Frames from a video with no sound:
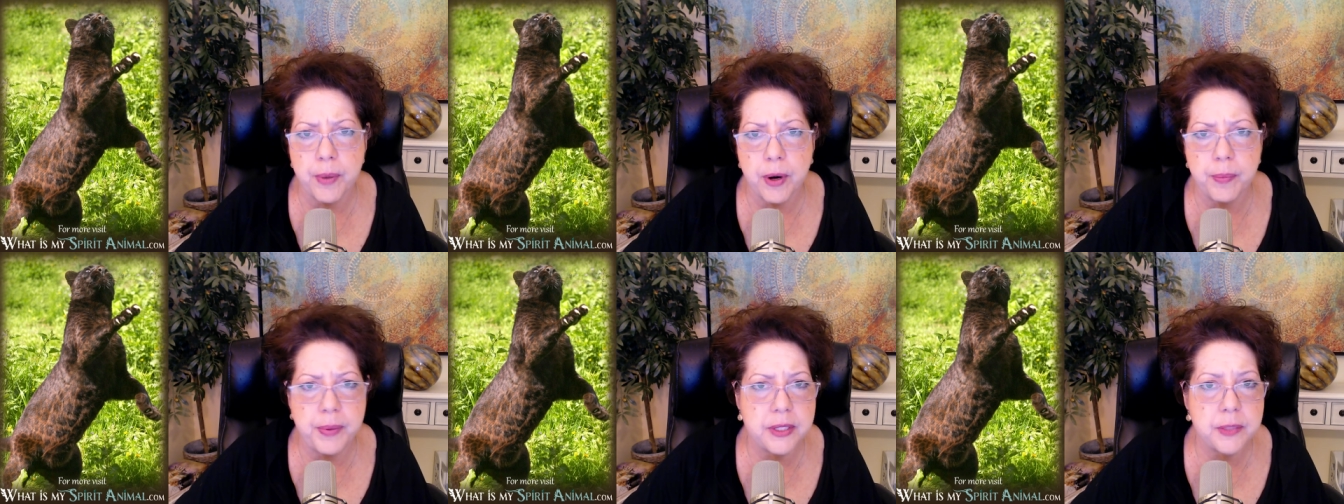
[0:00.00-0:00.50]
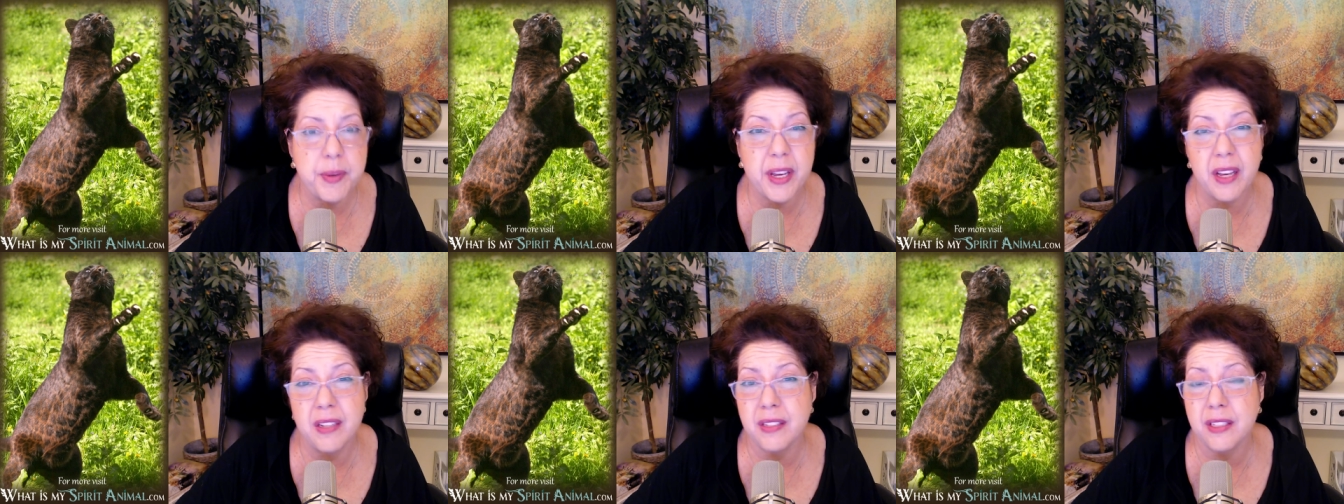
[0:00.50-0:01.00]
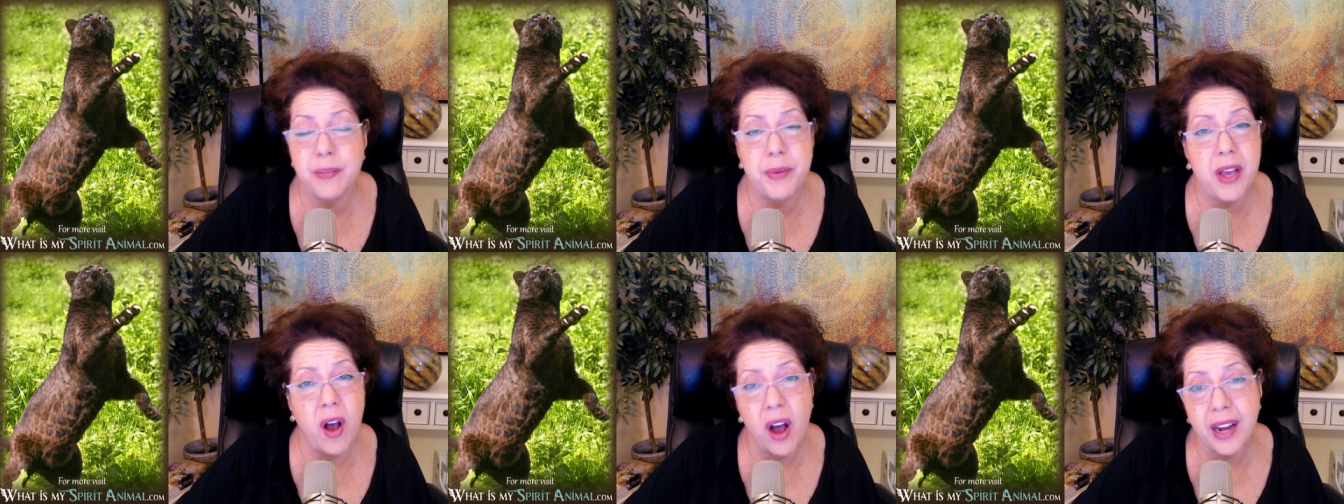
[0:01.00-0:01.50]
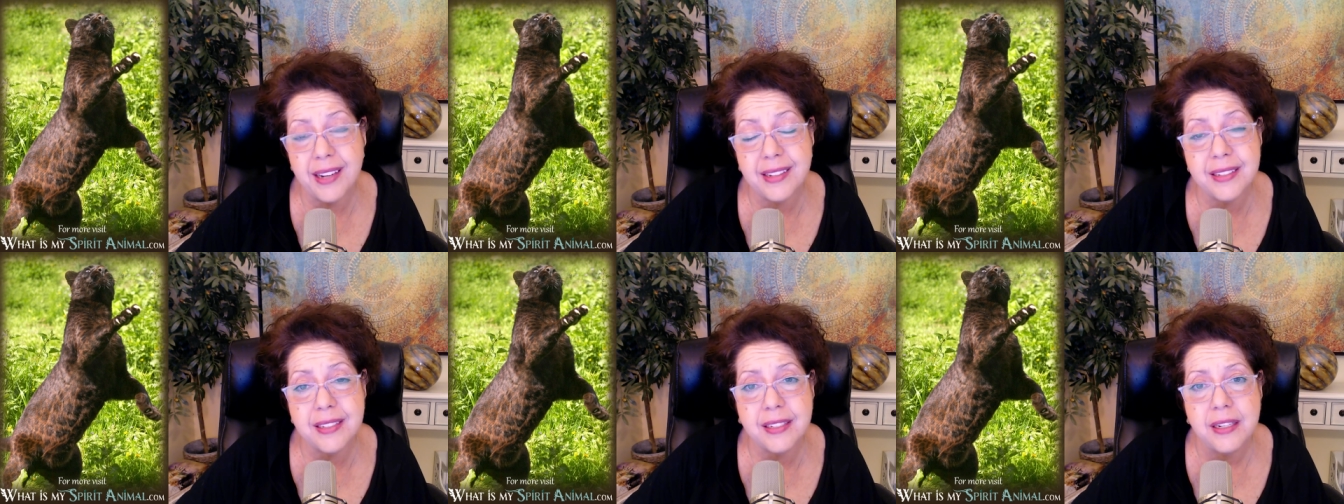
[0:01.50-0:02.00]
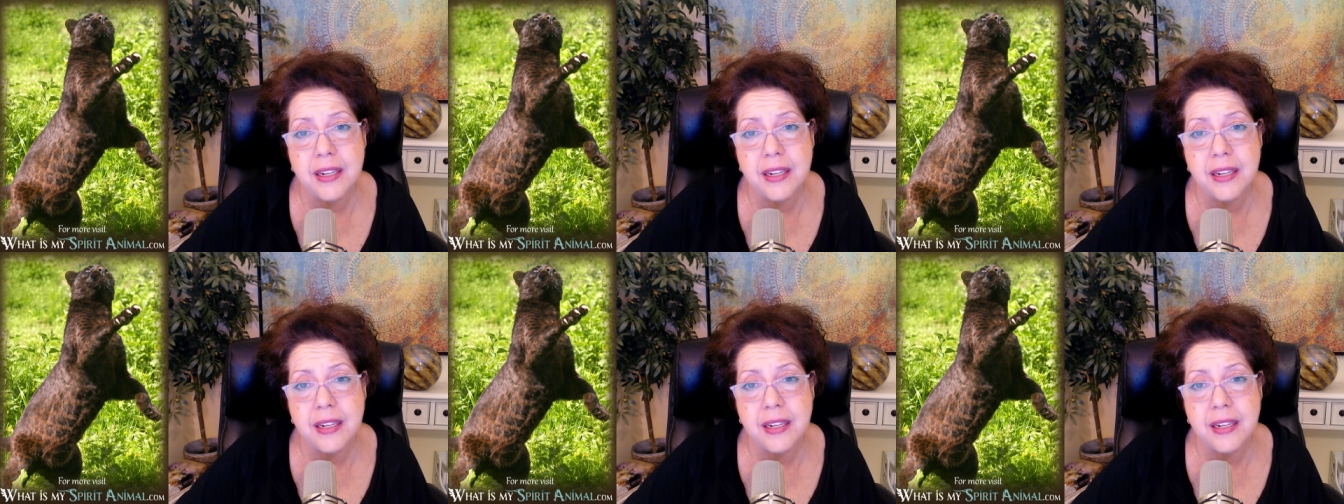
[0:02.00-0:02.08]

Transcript: purpose, because to be honest,